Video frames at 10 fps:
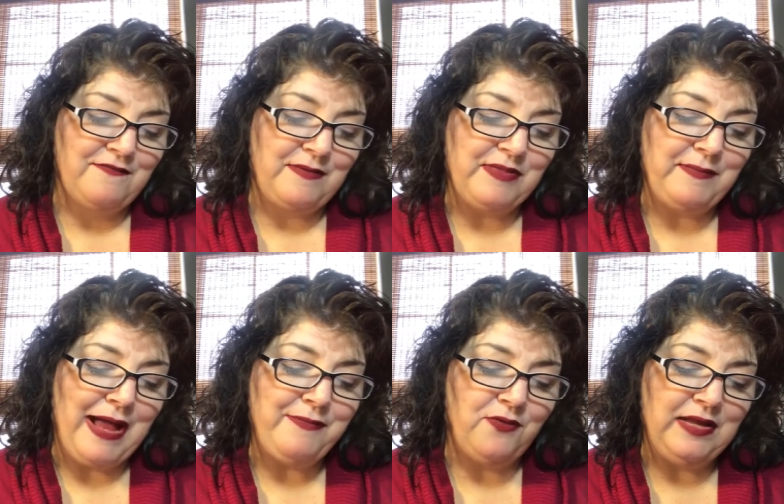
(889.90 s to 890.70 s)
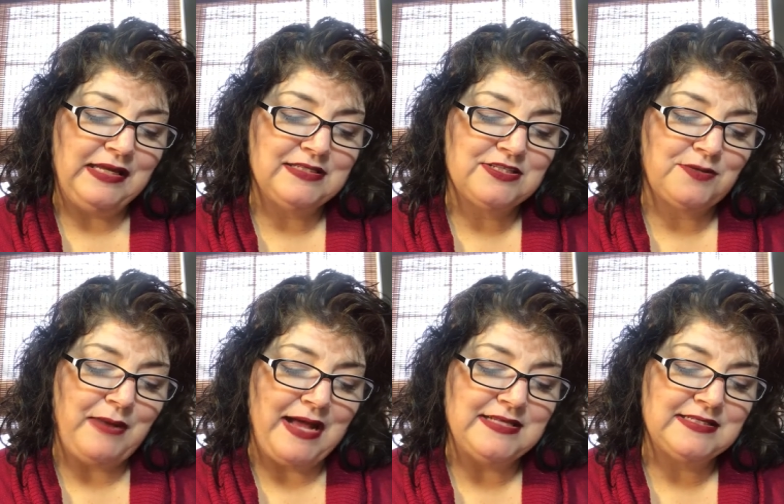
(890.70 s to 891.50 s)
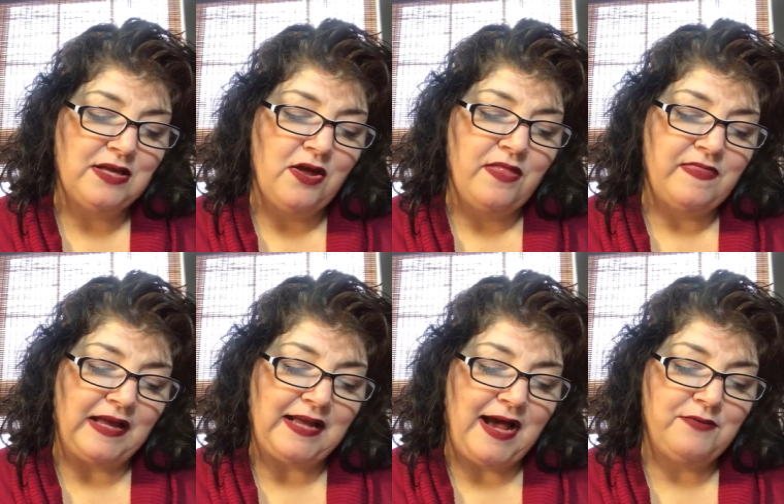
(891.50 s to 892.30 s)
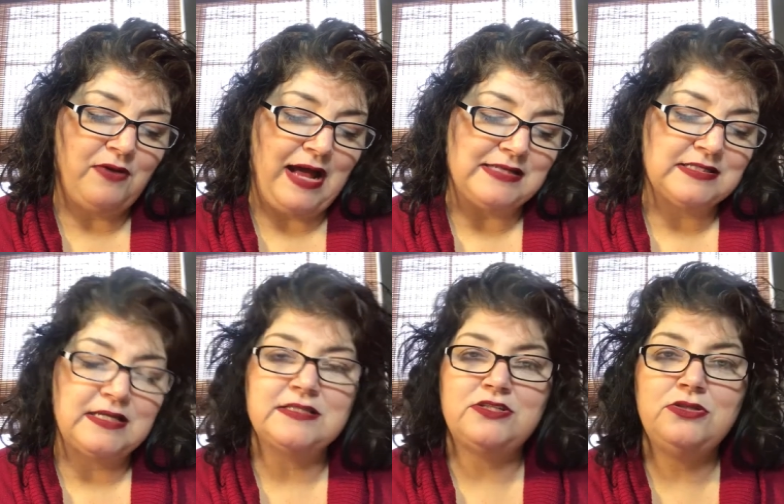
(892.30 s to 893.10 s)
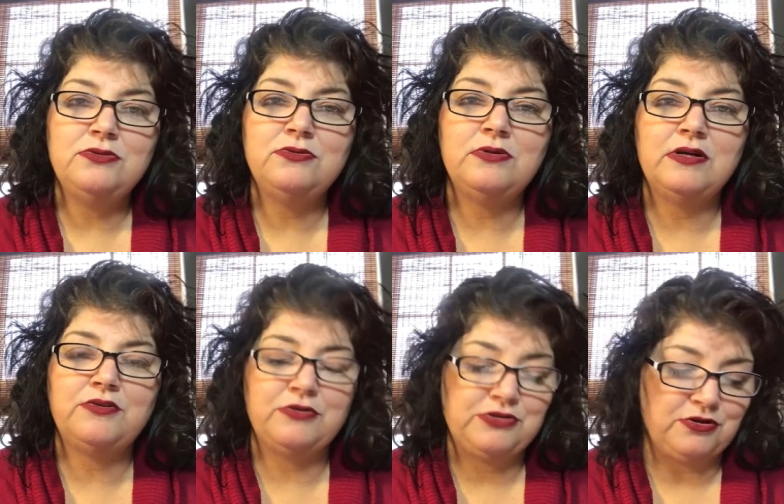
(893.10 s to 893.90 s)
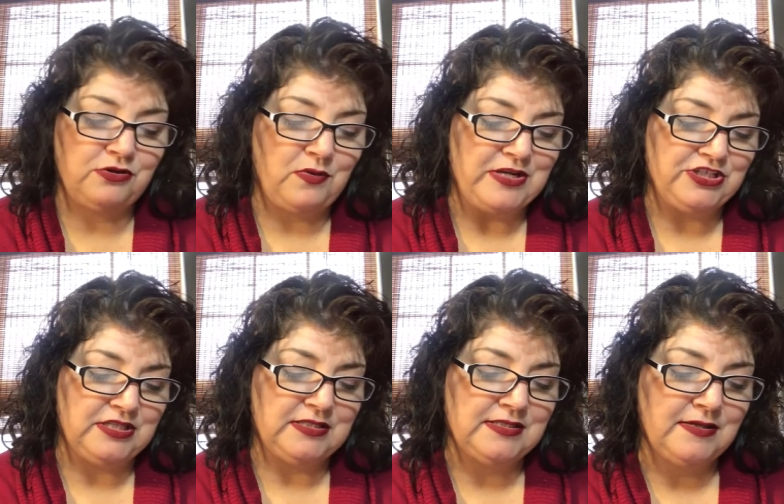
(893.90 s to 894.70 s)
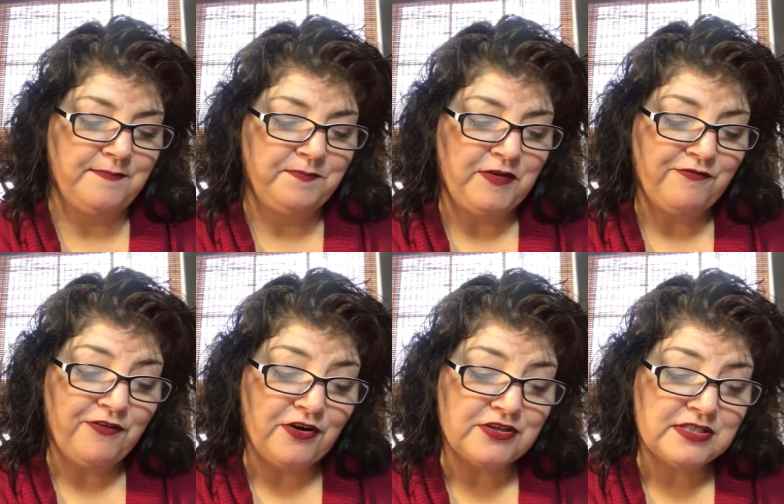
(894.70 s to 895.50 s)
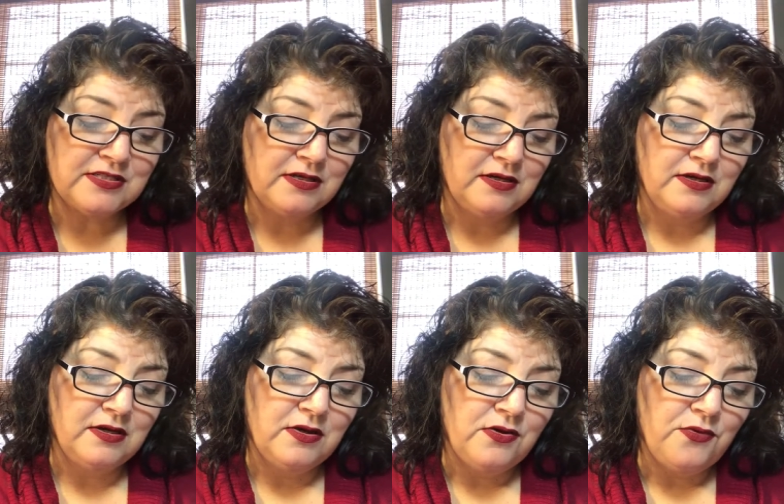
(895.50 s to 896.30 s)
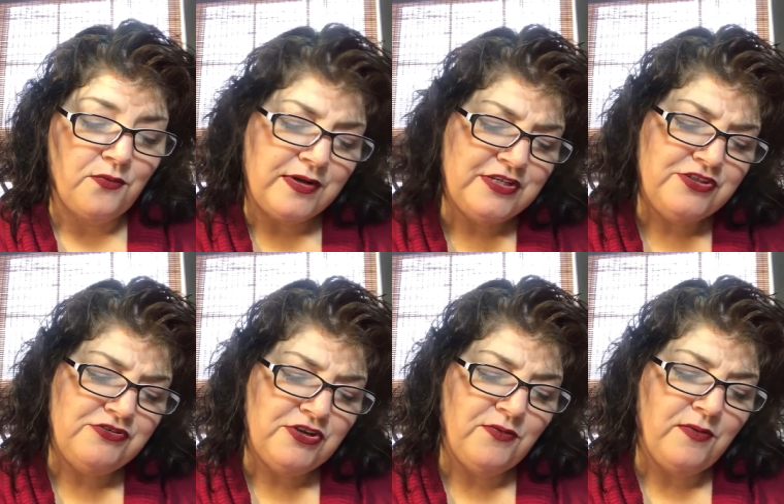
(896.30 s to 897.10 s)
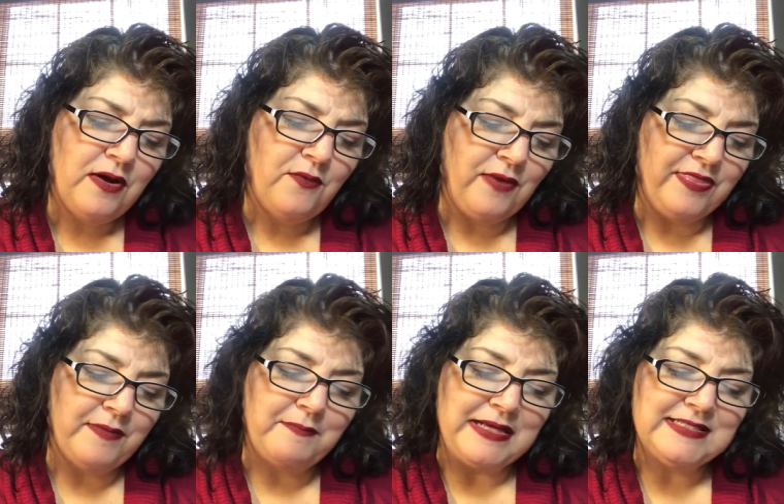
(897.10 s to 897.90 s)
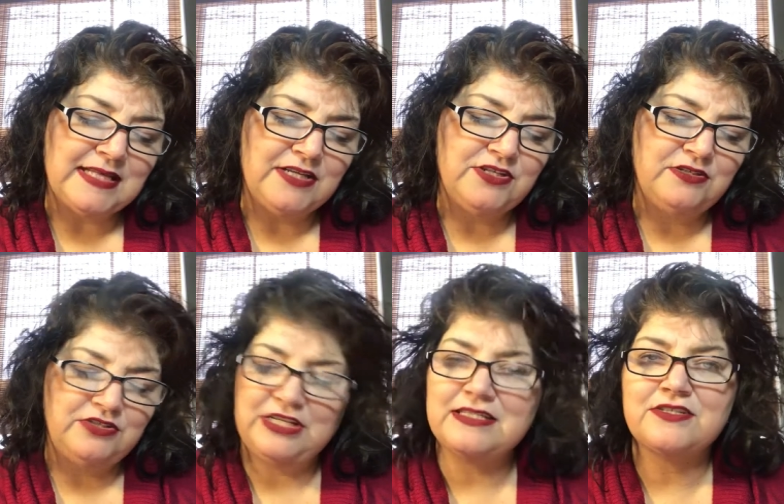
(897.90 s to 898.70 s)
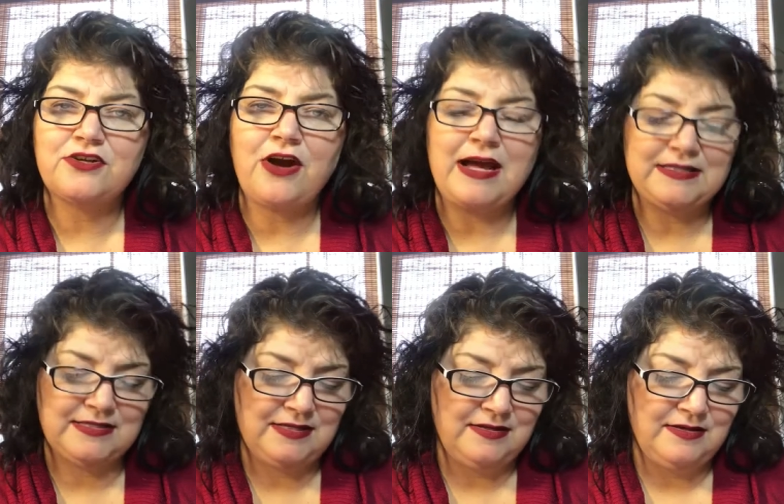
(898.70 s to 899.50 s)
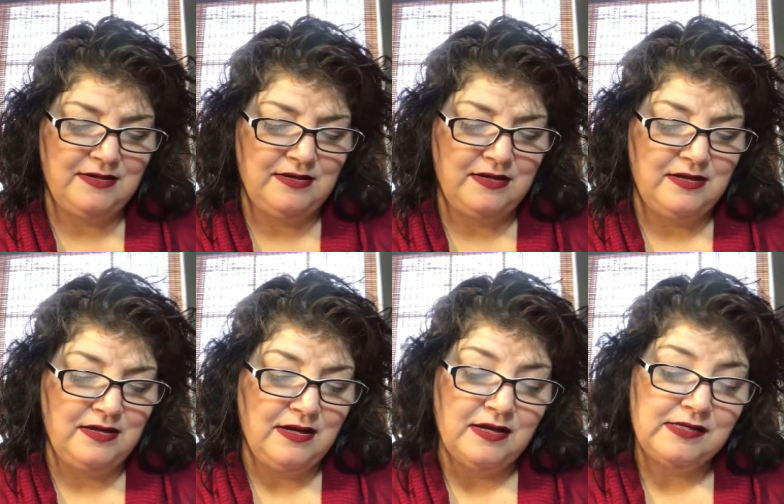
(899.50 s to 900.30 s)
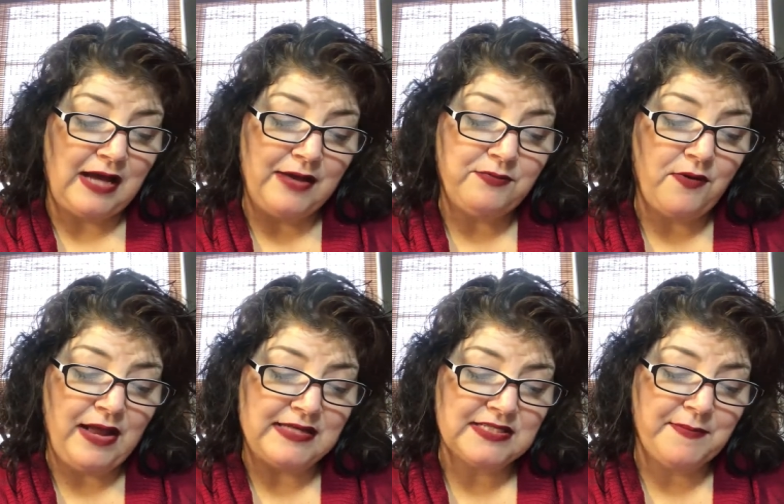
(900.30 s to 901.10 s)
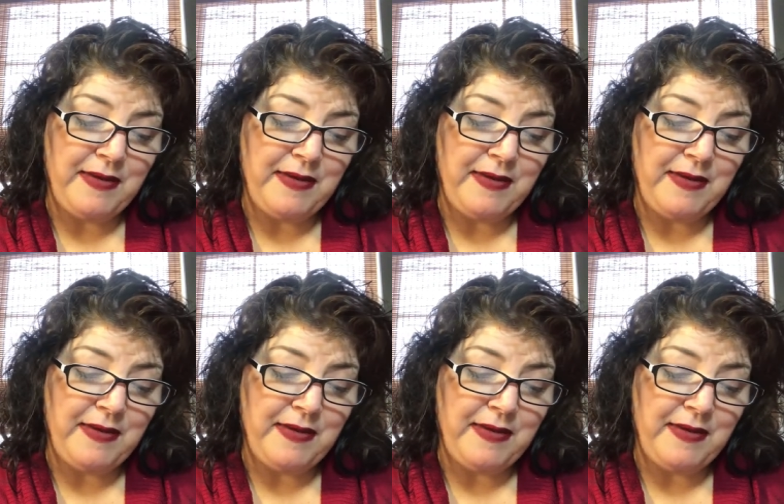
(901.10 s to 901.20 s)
From the Bible, we can surmise that God will ask us two crucial questions. First, what did you do with my son, Jesus Christ? God won't ask